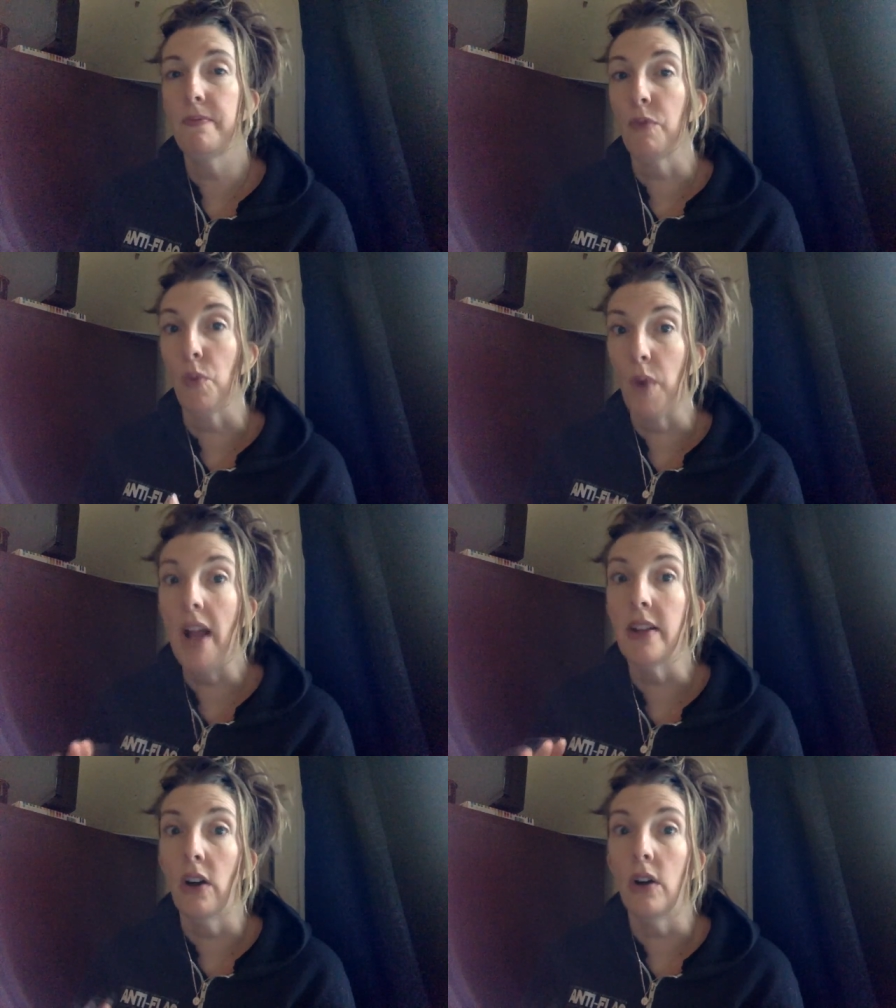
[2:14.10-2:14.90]

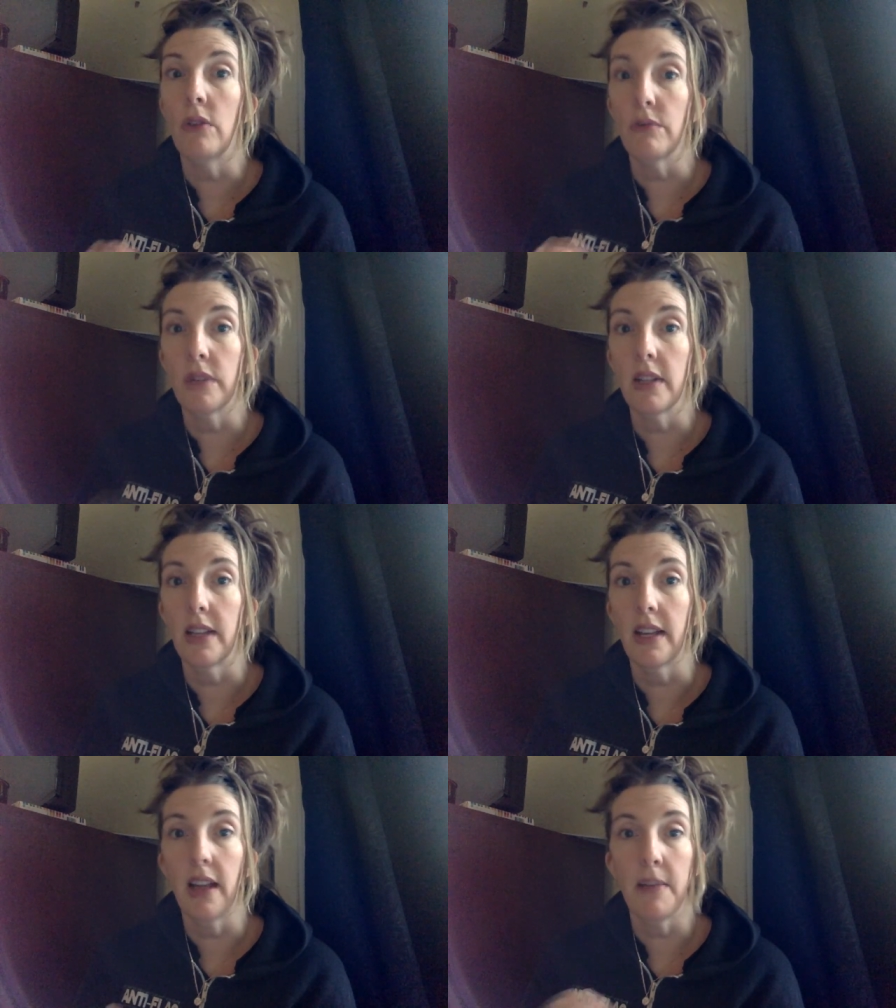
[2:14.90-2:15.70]
Retinol,
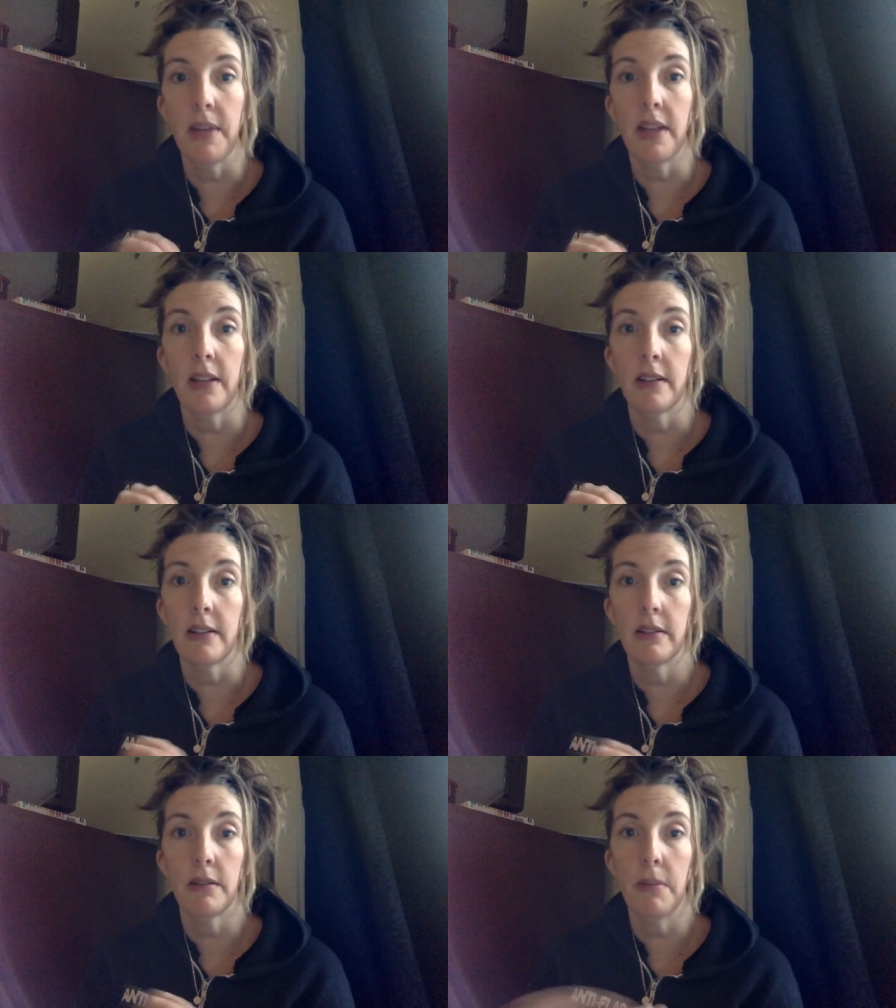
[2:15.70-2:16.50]
really. I mean,
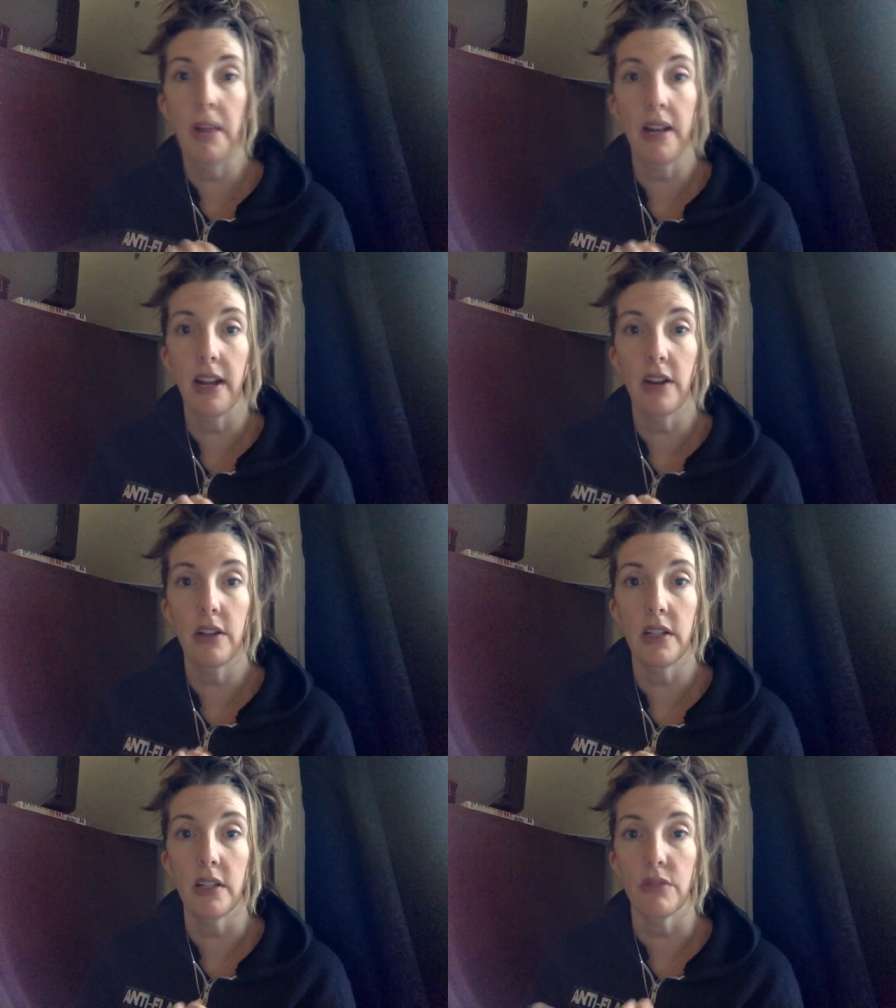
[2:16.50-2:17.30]
the beta
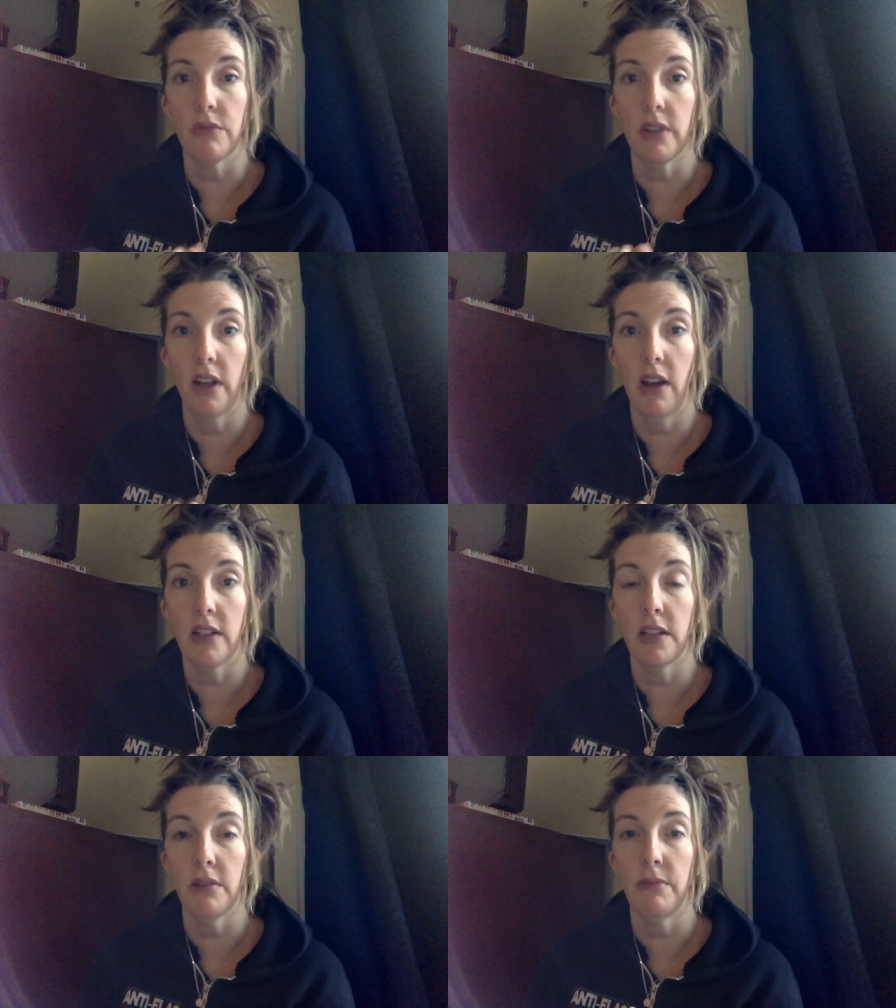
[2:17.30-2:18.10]
carotene is really
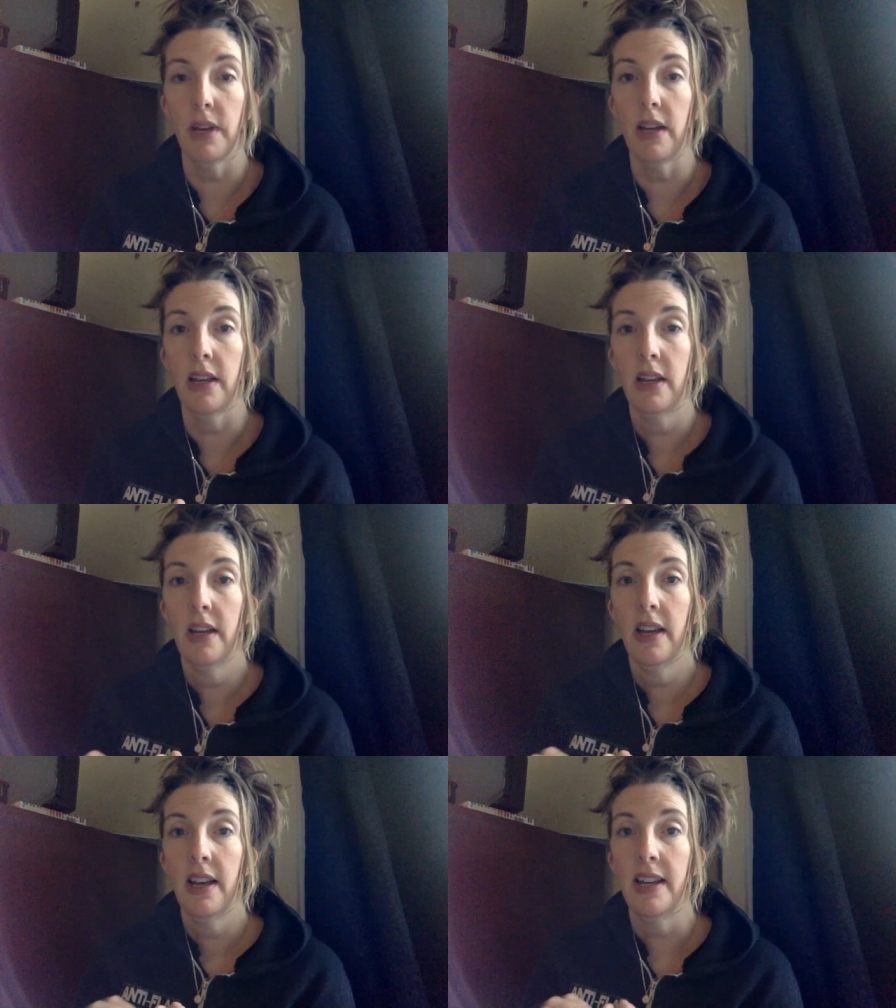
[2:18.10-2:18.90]
awesome, but
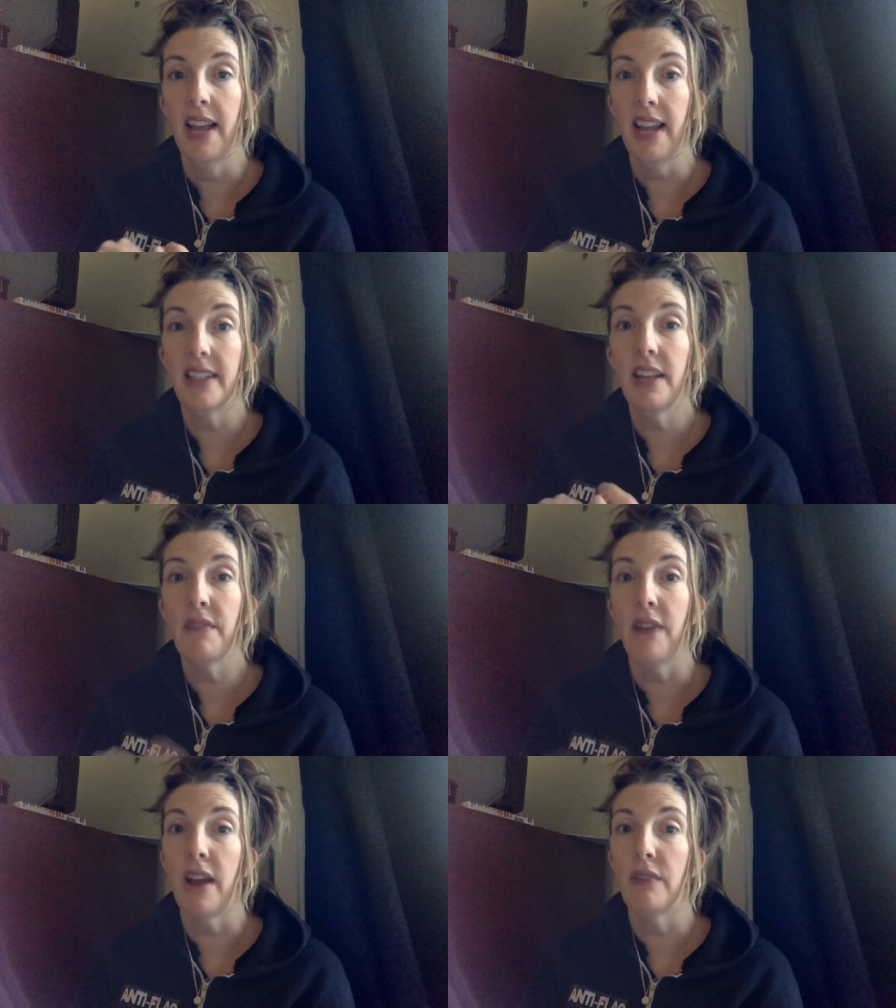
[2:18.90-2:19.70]
an
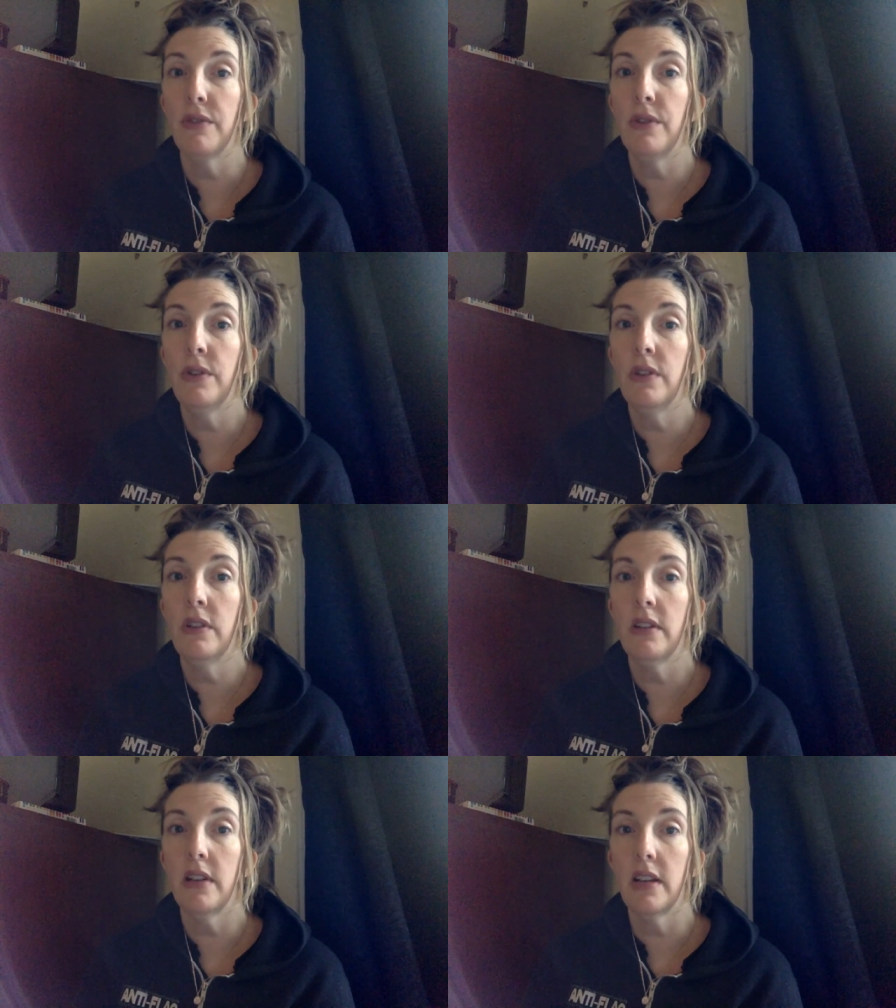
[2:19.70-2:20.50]
antiviral,
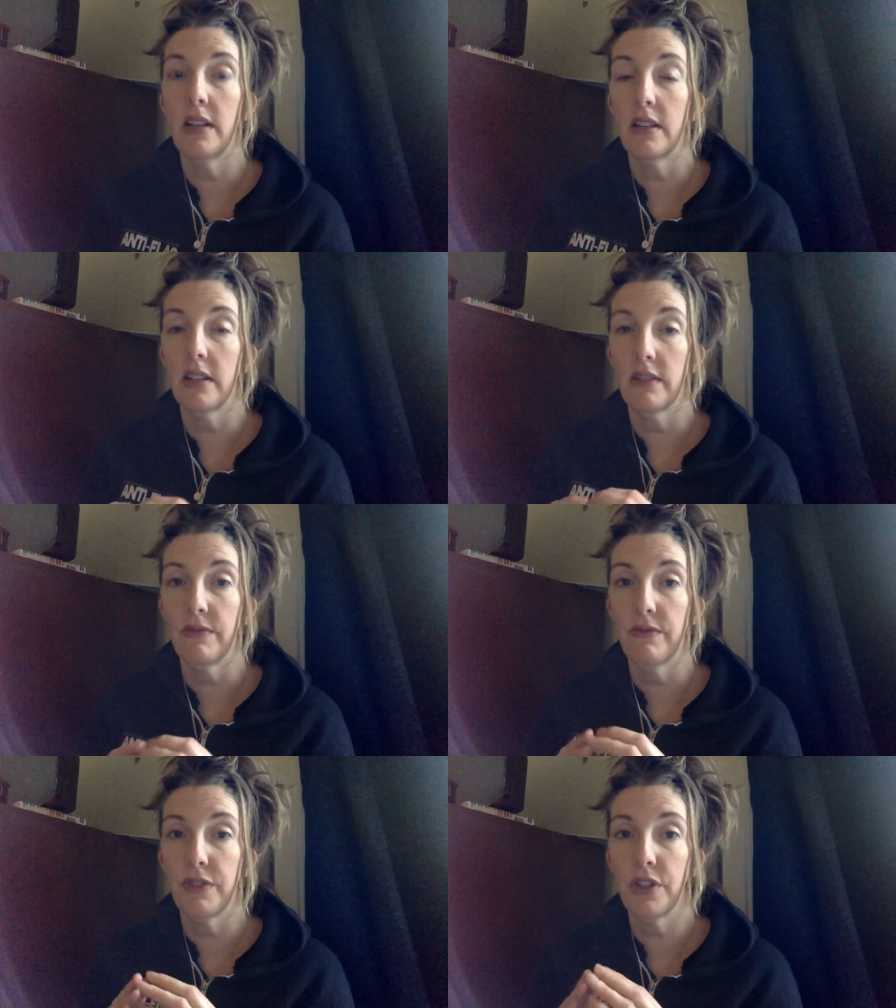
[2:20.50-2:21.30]

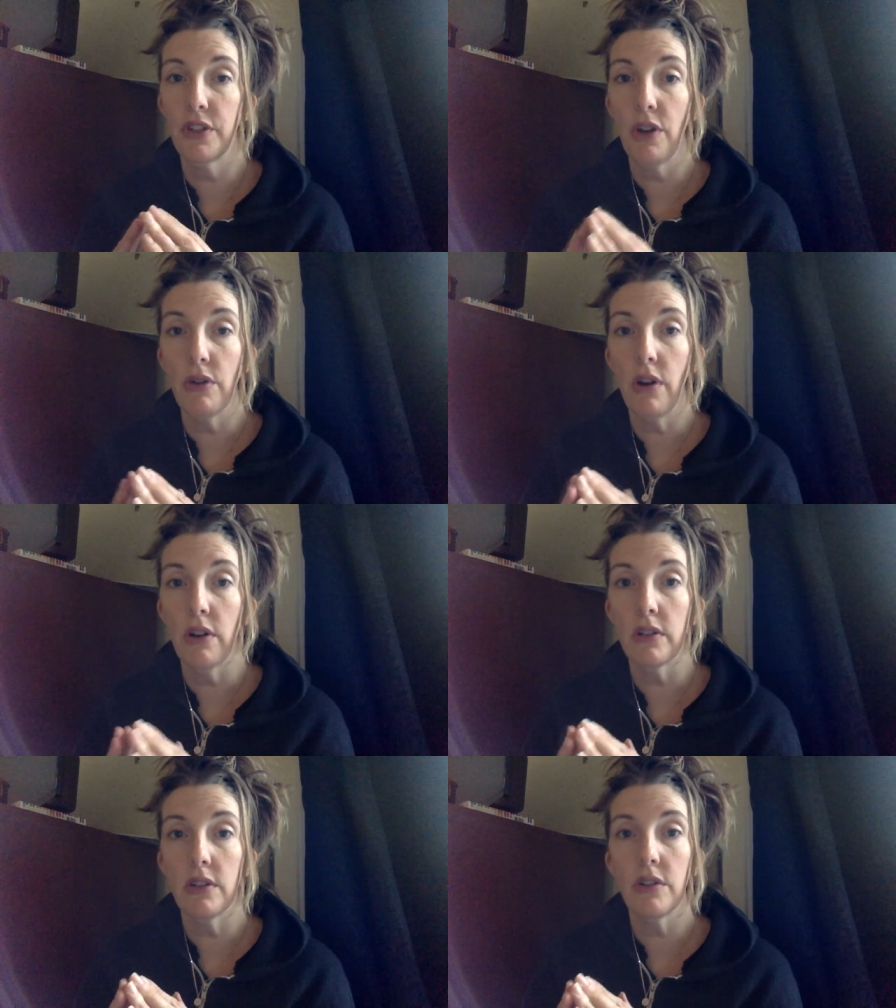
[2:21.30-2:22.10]
so
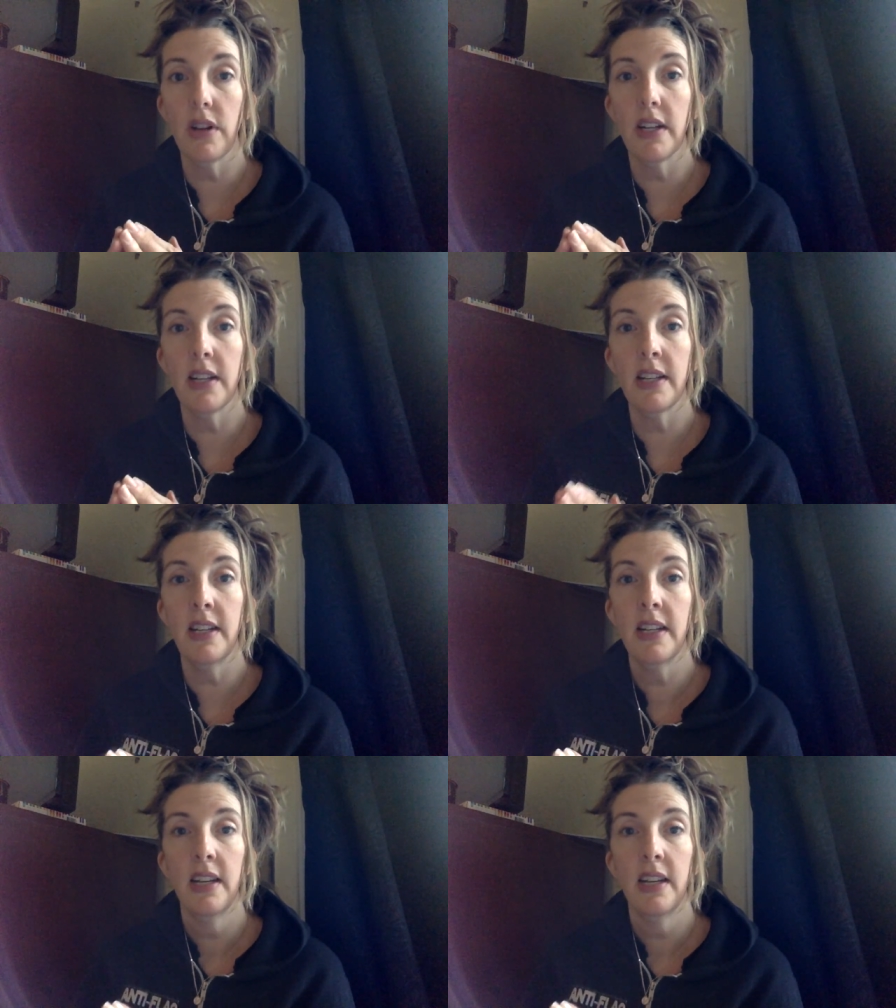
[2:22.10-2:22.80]
concentrated.